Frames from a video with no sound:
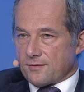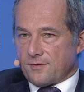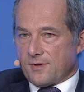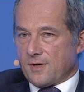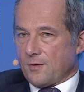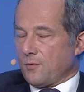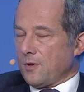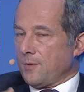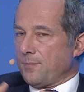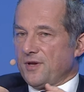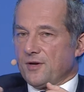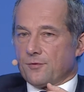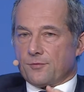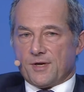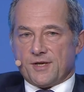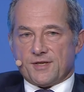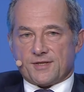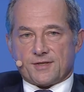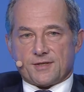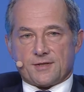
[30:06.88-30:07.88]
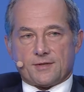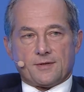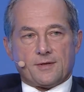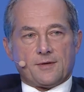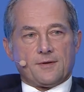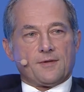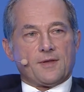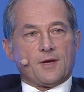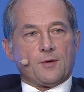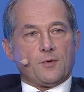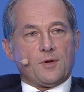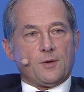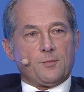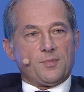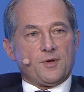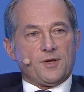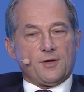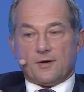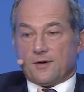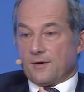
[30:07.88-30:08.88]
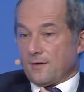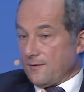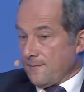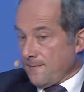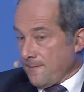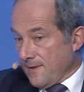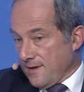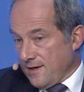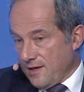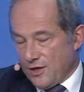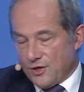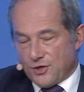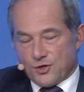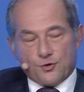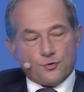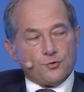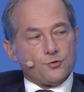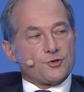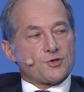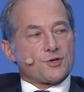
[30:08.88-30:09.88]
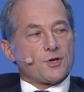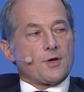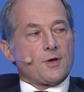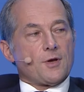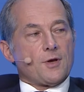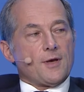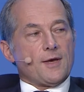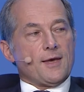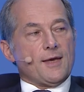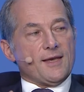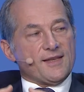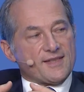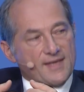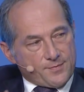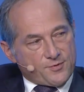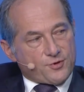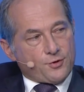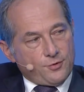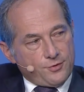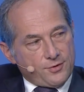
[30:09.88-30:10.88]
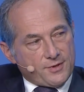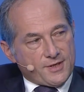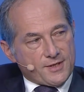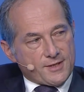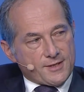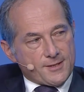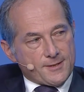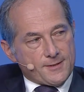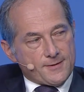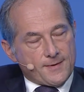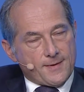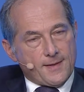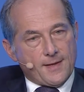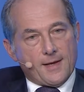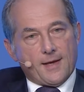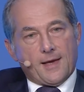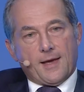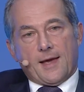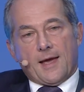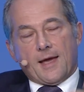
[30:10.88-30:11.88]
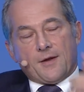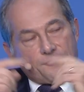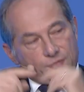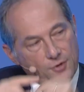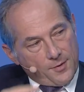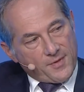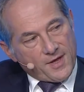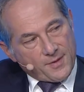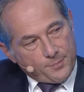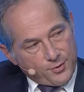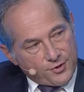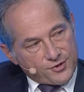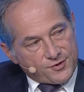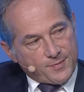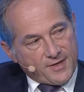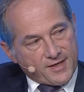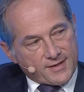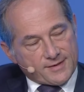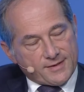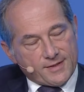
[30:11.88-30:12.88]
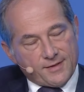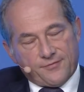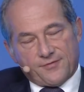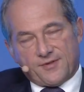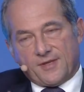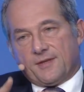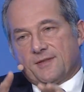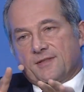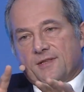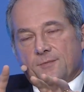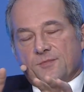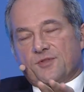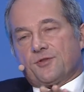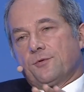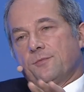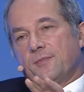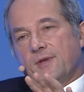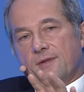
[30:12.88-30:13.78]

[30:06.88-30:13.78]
there will be risk, there will be issues, is absolutely key. And from that perspective, it seems to me